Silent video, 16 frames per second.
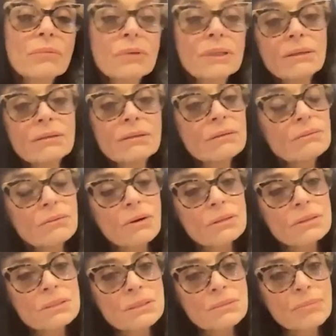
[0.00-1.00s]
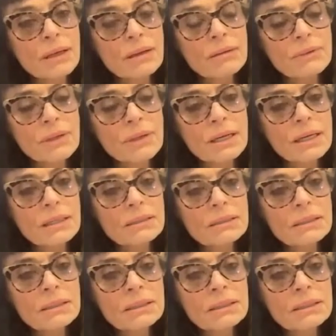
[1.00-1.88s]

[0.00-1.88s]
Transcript: What are your thoughts about that?